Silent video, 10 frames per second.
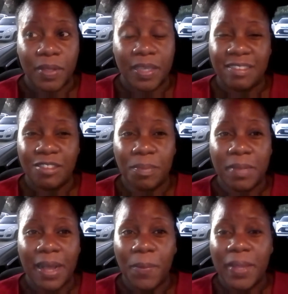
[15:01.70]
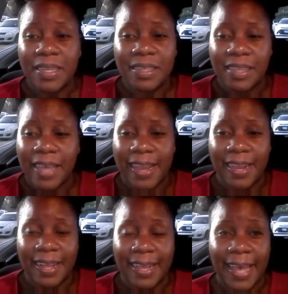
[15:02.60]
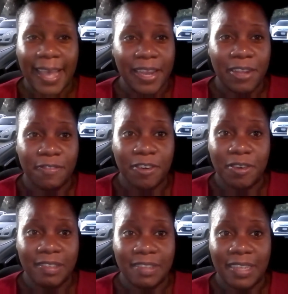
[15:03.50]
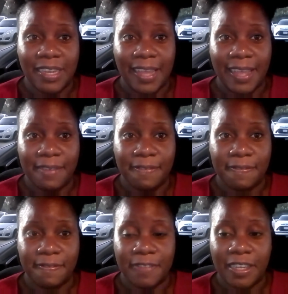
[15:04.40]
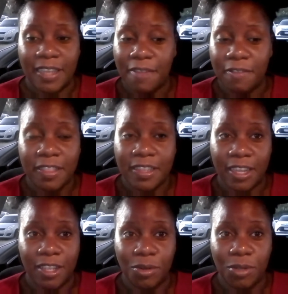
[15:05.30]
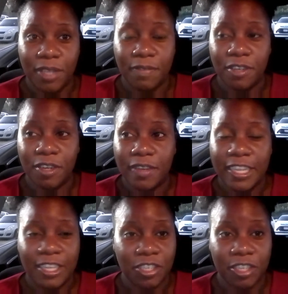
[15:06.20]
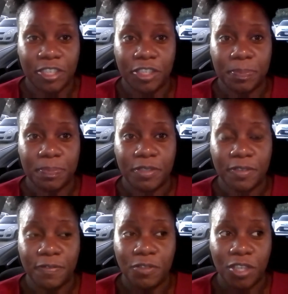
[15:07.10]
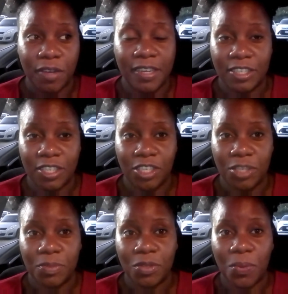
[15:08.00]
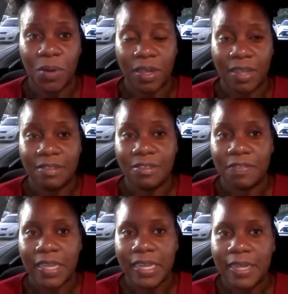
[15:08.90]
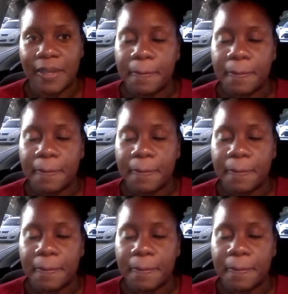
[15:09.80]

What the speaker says: it's something that will kind of guide you for the rest of your life in everything that you do, even your relationships, your future relationships, your work and stuff like that,